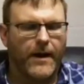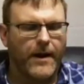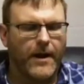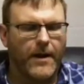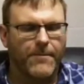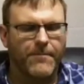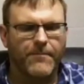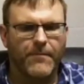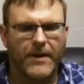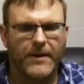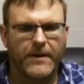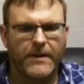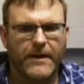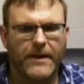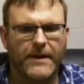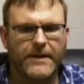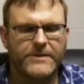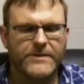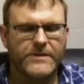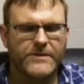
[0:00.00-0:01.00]
Hi, I'm Mike
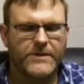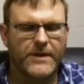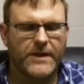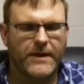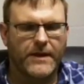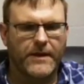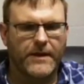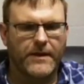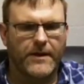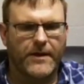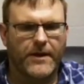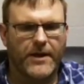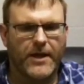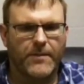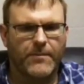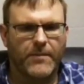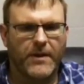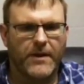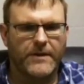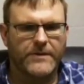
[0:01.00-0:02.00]
Gates, and I
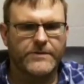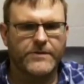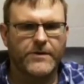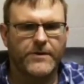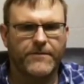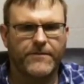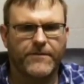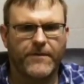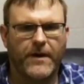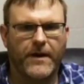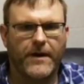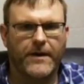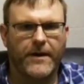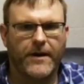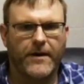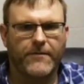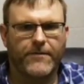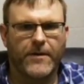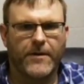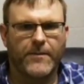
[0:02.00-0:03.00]
am a certified
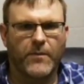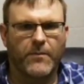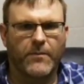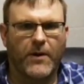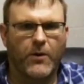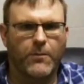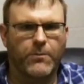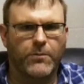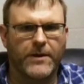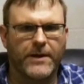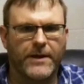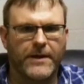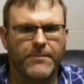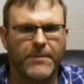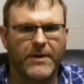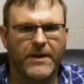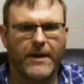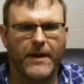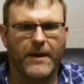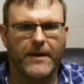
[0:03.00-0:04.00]
airframe and power plant
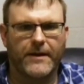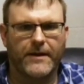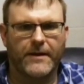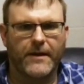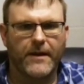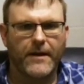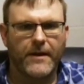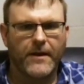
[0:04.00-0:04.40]
mechanic,